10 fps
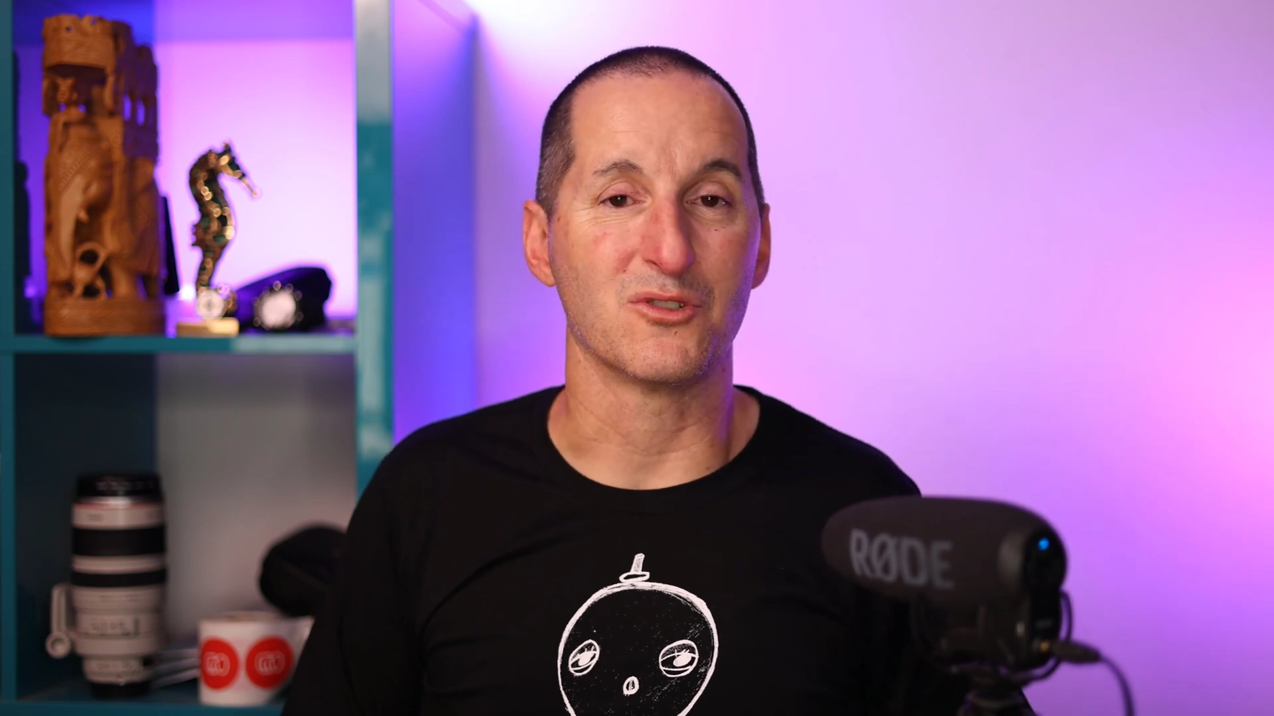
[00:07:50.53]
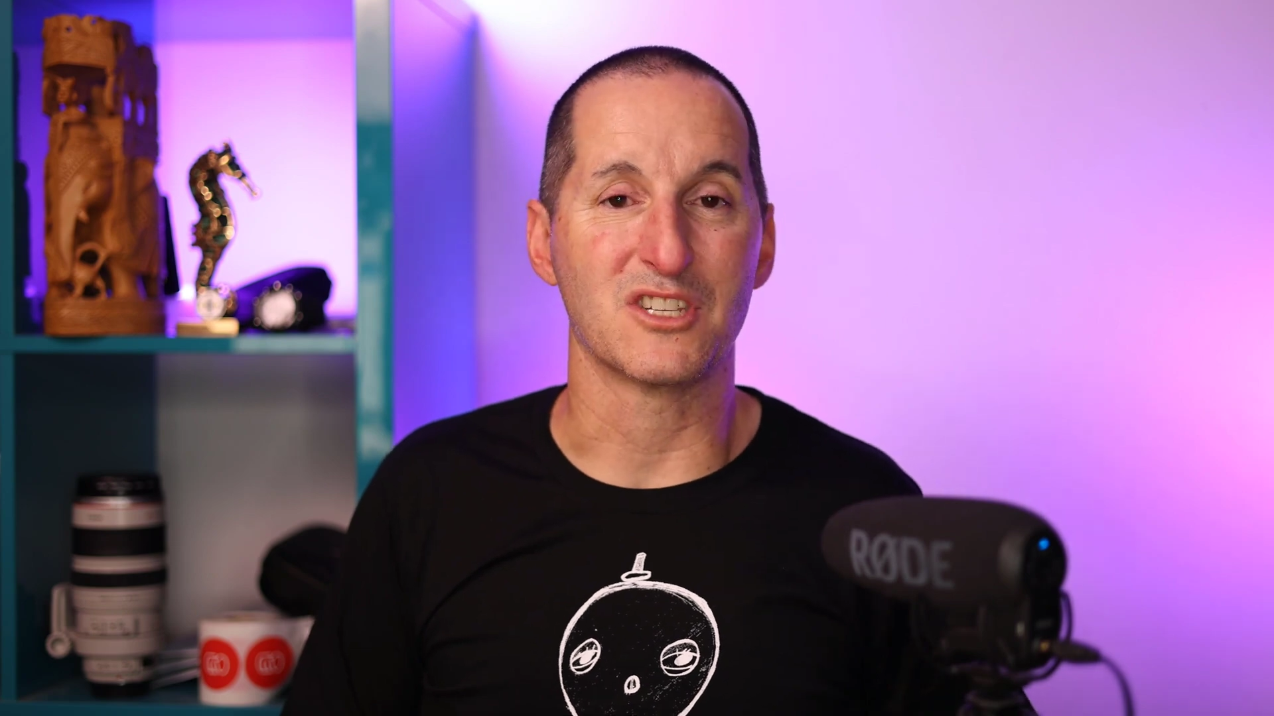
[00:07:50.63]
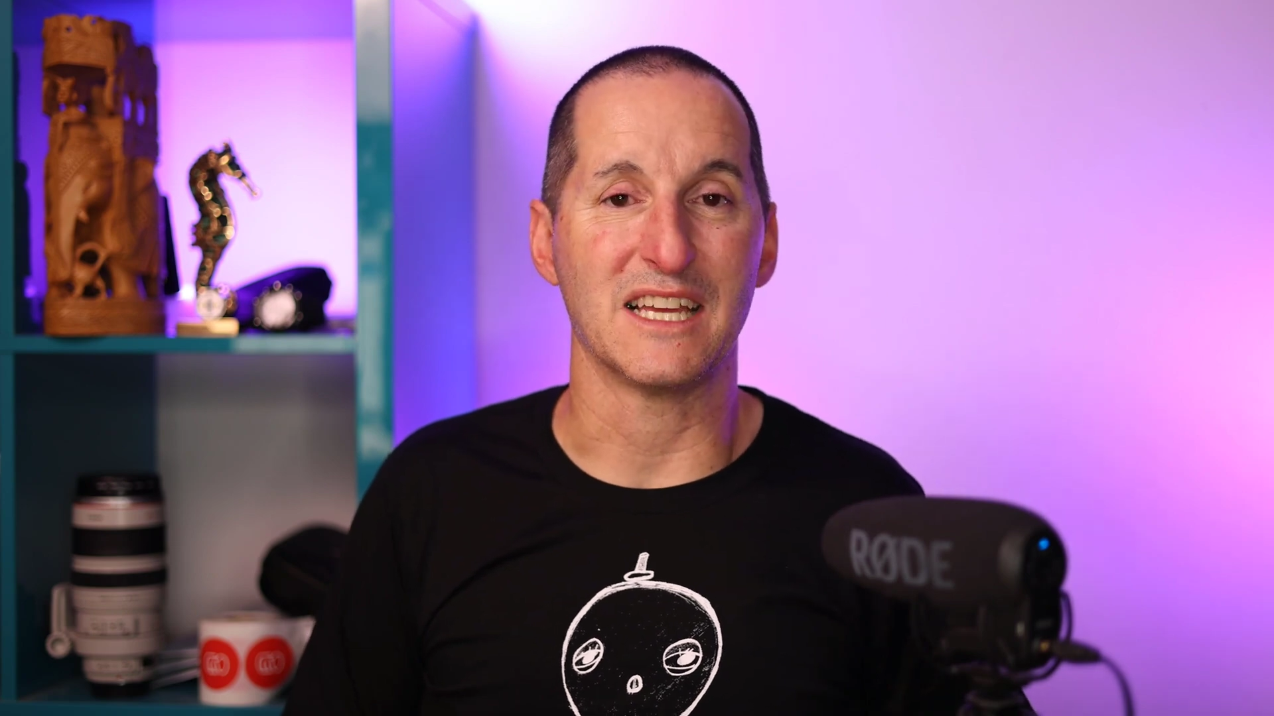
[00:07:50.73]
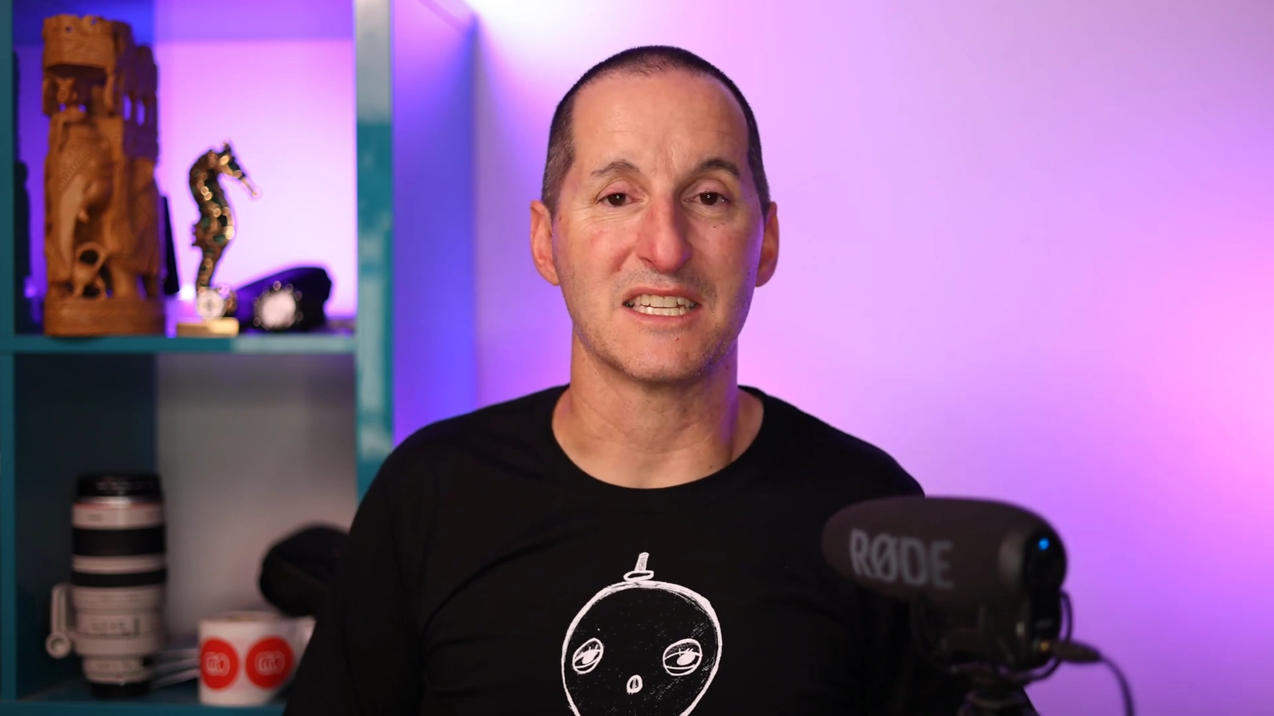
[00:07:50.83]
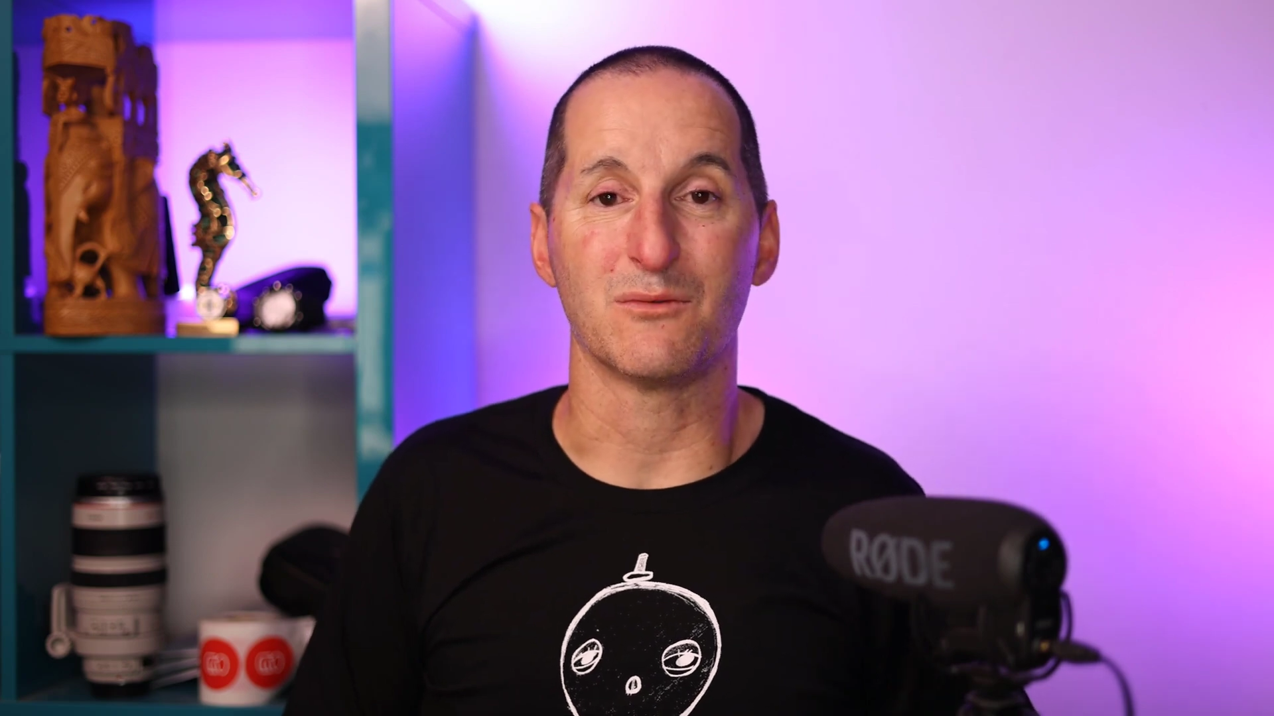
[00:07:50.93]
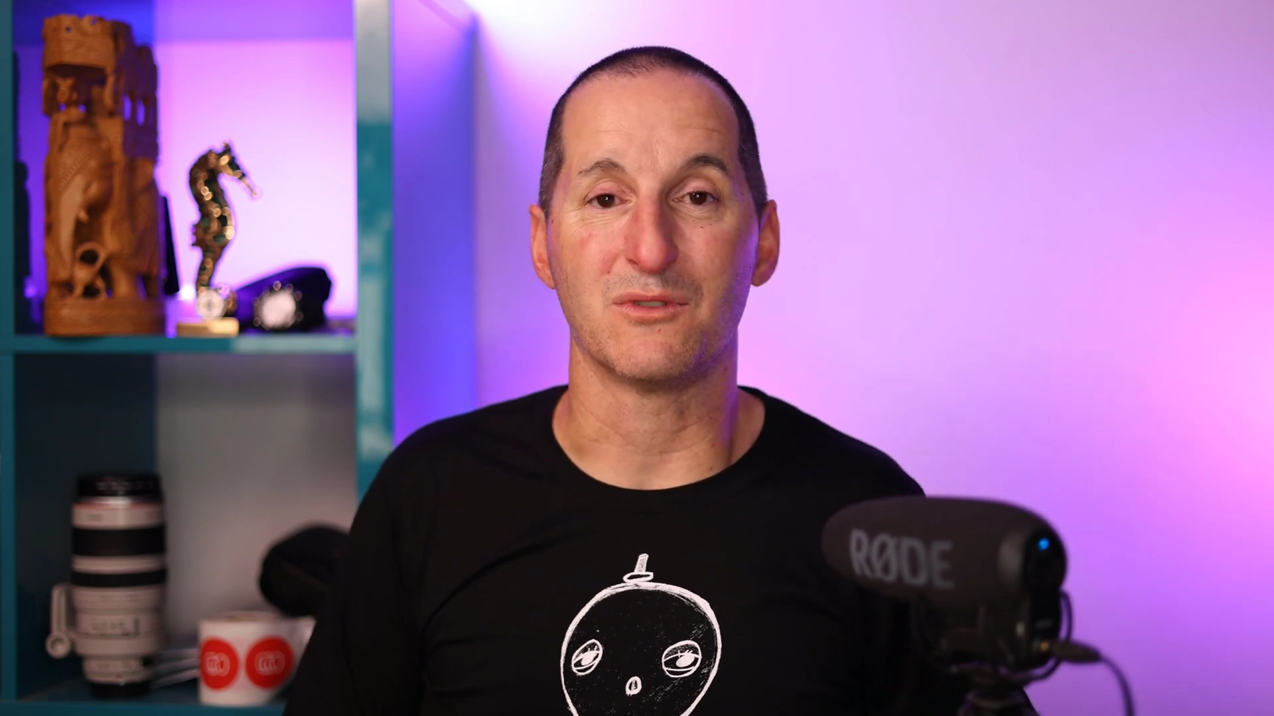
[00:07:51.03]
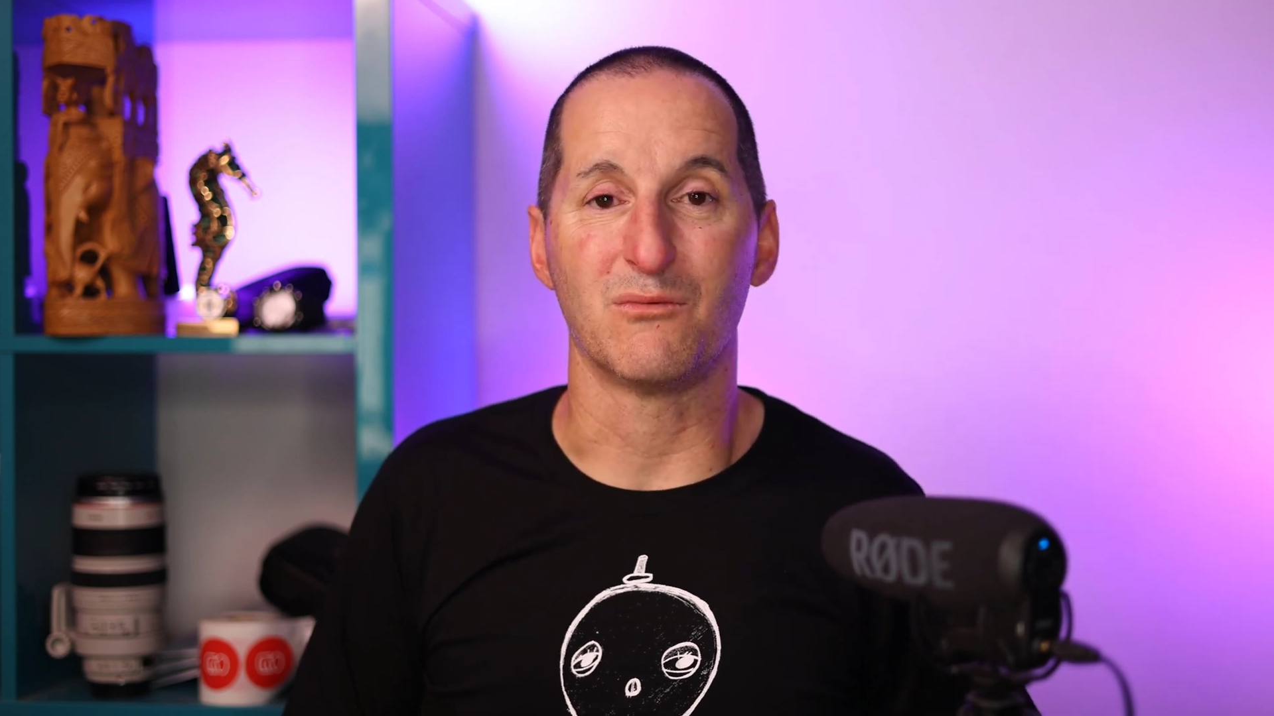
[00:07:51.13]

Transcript: chance it would